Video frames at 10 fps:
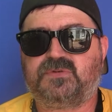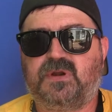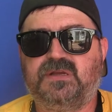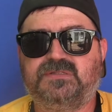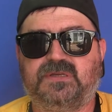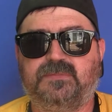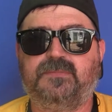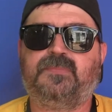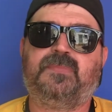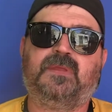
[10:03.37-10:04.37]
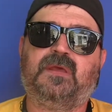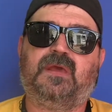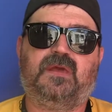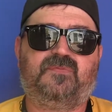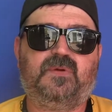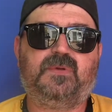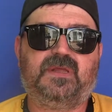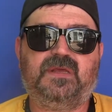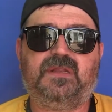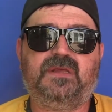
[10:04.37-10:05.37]
crossing. If we would
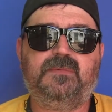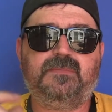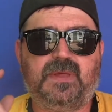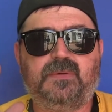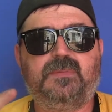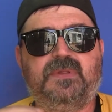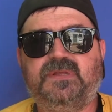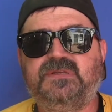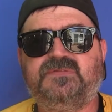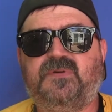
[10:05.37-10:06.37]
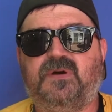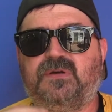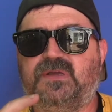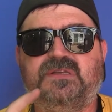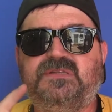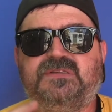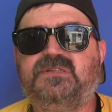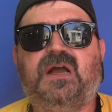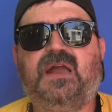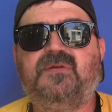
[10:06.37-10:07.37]
have hit him, that would have been his fault. He does
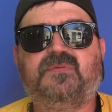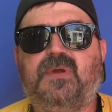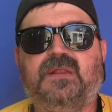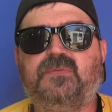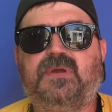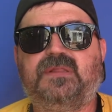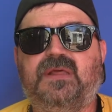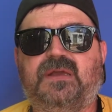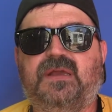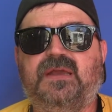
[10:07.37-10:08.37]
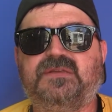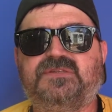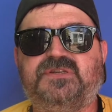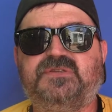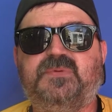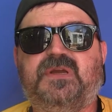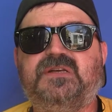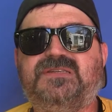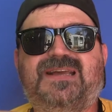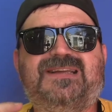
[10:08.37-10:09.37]
not have the right of way in that case. Just
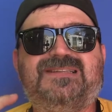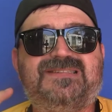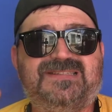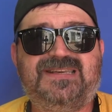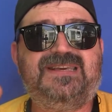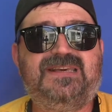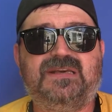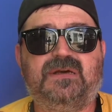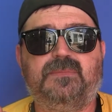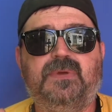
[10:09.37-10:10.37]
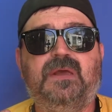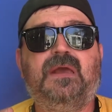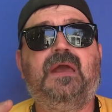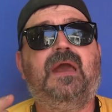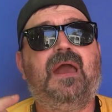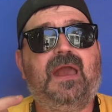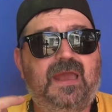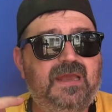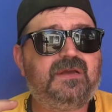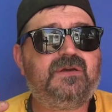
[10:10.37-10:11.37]
because I can see him
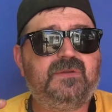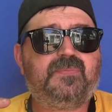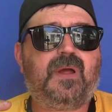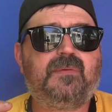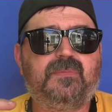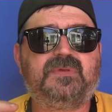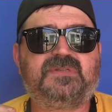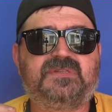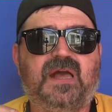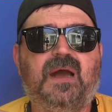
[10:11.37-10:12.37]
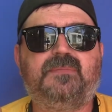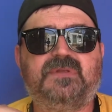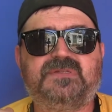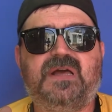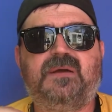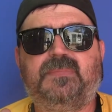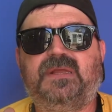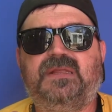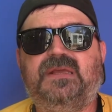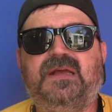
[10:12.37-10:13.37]
and could probably stop does not
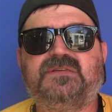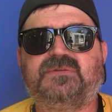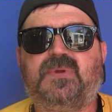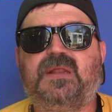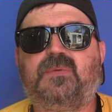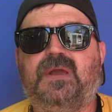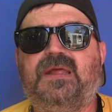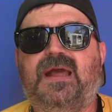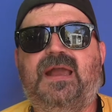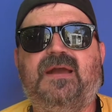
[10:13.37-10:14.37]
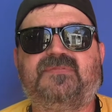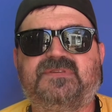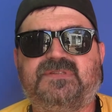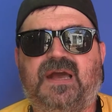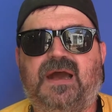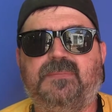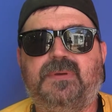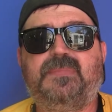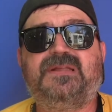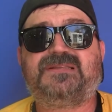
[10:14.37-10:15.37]
mean he has the right of way and I have to stop.
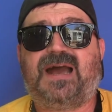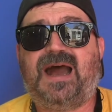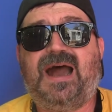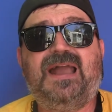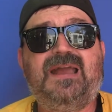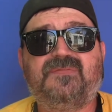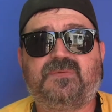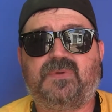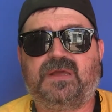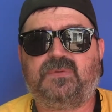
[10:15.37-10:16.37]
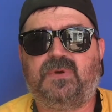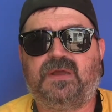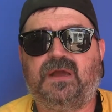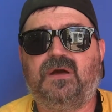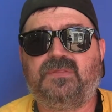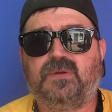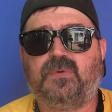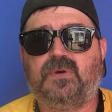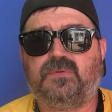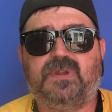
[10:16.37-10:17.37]
It means I have the right of way on that
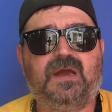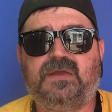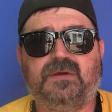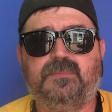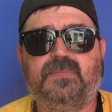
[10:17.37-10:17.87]
road, not him.